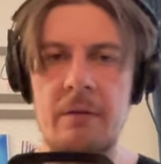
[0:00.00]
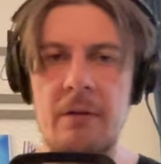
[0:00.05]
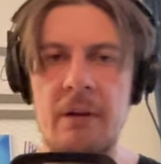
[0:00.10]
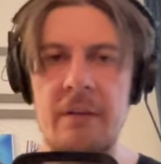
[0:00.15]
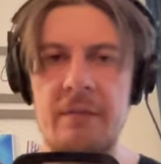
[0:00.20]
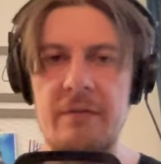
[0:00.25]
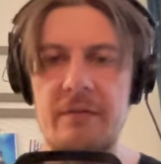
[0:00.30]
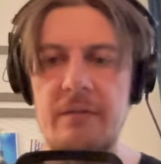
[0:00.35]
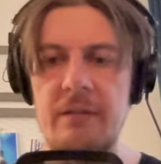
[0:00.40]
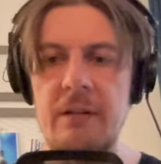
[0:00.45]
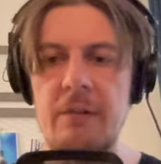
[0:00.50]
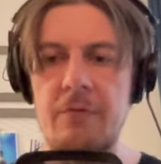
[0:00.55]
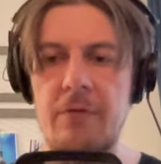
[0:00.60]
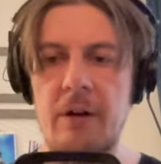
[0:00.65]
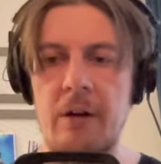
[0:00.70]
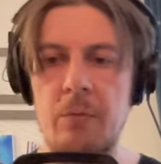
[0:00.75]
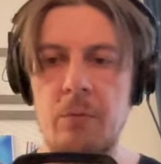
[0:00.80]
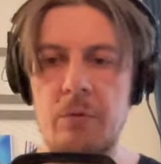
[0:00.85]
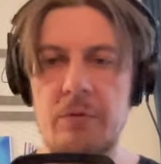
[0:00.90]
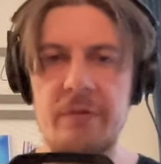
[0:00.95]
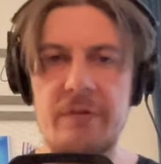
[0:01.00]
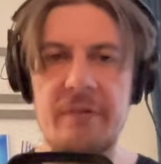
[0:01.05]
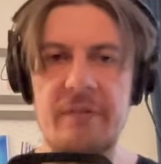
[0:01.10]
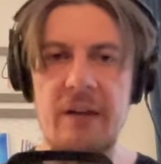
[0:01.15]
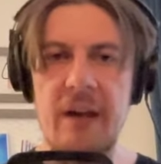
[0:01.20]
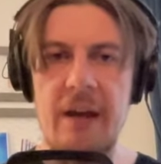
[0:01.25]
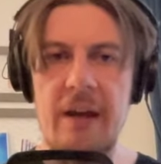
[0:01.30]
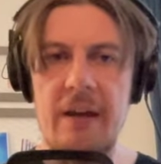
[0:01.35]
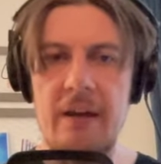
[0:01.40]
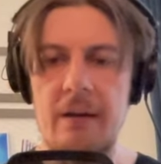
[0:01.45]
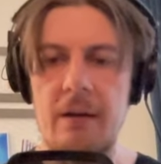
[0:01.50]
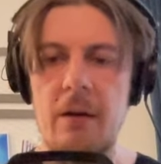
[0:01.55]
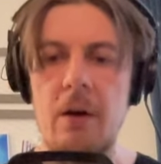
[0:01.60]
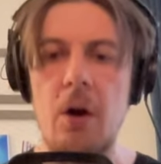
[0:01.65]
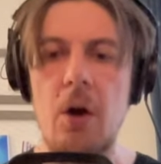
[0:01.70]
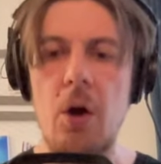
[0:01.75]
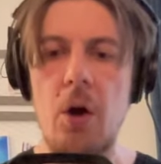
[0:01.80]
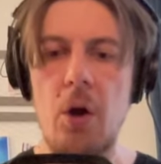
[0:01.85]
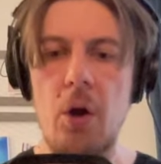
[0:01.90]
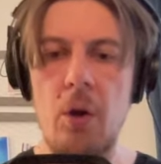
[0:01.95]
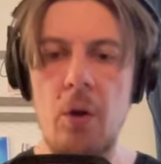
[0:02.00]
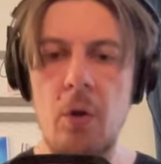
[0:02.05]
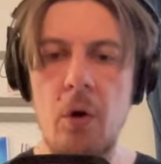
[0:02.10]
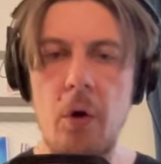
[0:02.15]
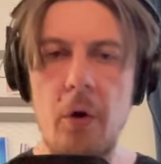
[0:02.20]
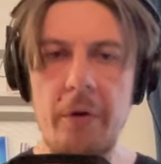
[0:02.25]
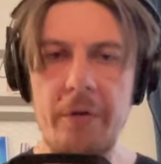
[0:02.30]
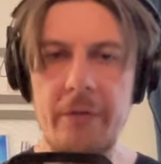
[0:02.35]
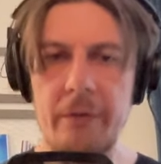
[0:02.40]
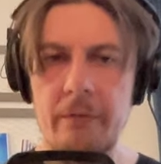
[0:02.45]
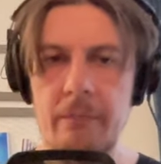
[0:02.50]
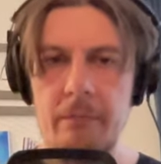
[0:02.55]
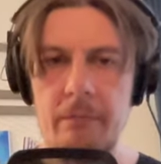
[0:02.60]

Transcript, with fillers: as if I would say long,